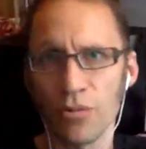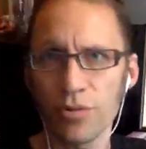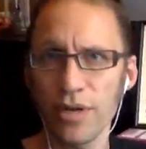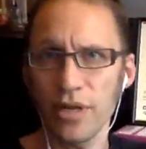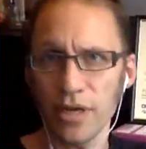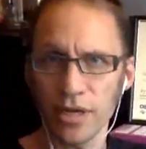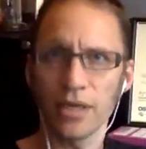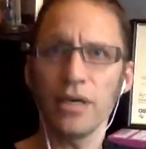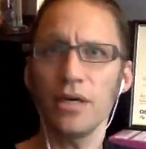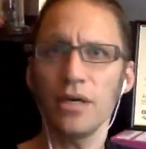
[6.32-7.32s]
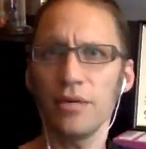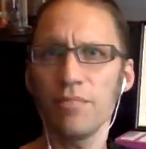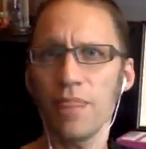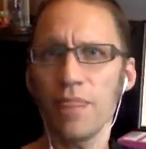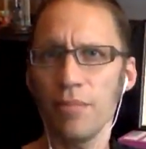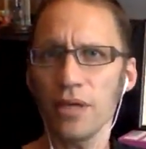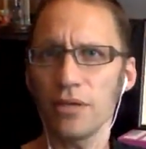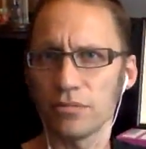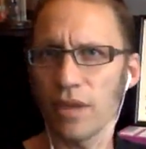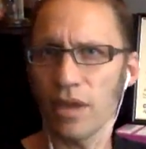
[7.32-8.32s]
on a Monday.
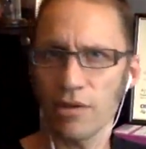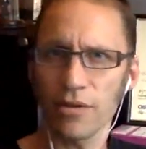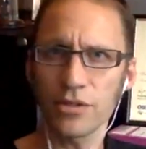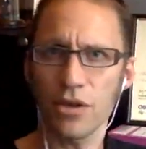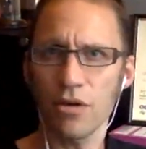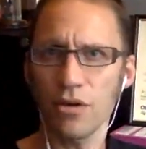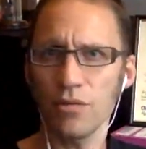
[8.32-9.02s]
Michael, how are things going with